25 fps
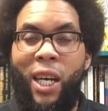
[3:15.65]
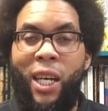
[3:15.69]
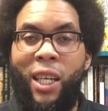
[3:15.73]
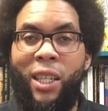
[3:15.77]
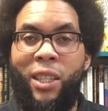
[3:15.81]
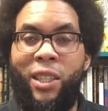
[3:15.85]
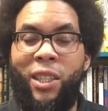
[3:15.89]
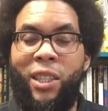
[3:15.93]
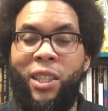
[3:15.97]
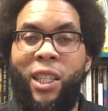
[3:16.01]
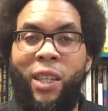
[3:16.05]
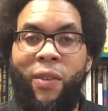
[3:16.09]

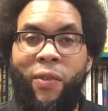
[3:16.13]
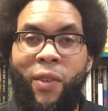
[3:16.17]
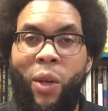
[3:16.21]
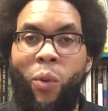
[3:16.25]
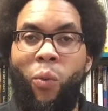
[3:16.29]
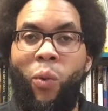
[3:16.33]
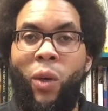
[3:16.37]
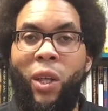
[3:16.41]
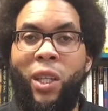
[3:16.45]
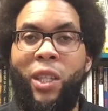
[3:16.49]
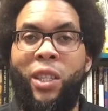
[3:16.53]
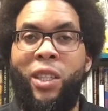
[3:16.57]
to see if they're
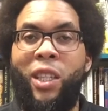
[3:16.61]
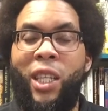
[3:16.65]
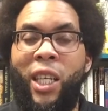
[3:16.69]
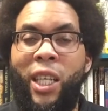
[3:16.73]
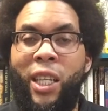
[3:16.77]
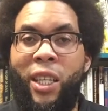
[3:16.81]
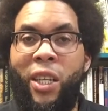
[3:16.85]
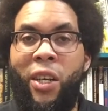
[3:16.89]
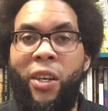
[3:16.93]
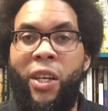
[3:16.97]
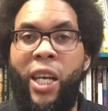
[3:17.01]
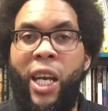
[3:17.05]
willing to
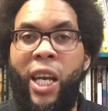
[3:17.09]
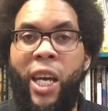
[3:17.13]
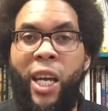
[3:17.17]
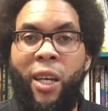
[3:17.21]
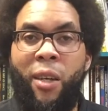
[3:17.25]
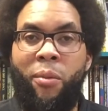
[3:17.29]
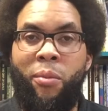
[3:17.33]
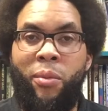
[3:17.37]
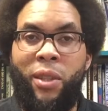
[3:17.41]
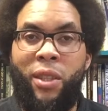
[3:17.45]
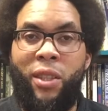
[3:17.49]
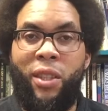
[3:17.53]
let their
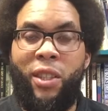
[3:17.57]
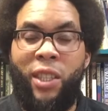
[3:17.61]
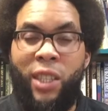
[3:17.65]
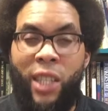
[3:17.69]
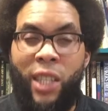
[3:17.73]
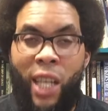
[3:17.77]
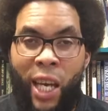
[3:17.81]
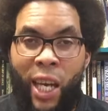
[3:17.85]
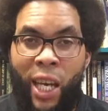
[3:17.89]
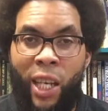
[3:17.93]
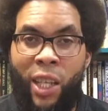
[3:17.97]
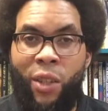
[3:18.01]
names
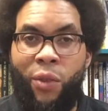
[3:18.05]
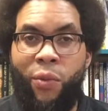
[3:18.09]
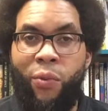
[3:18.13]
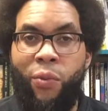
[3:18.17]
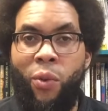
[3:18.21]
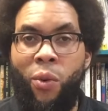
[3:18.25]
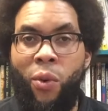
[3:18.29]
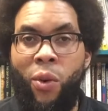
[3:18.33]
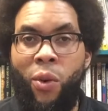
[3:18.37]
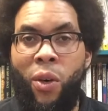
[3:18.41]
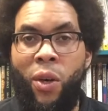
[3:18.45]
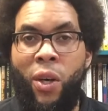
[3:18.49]
stand
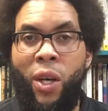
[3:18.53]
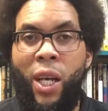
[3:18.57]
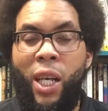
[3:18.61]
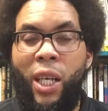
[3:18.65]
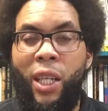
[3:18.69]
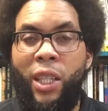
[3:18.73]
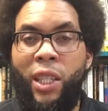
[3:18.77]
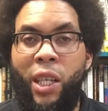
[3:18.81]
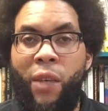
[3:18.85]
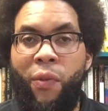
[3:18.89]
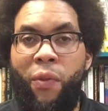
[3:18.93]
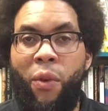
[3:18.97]
for
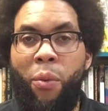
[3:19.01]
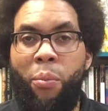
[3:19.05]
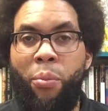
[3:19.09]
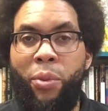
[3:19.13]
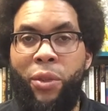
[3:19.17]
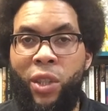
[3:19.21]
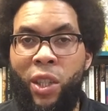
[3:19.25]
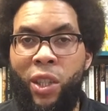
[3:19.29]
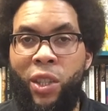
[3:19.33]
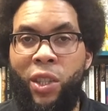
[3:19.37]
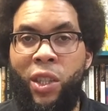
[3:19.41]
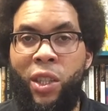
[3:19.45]
different
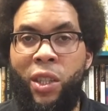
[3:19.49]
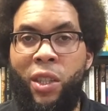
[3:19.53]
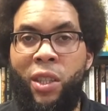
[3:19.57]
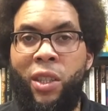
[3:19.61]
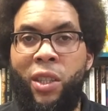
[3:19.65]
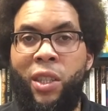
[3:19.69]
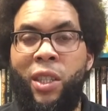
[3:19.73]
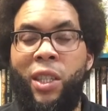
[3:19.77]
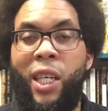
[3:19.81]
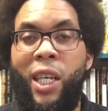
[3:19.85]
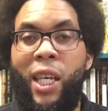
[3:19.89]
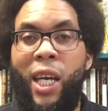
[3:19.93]

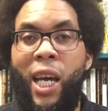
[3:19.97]
positions,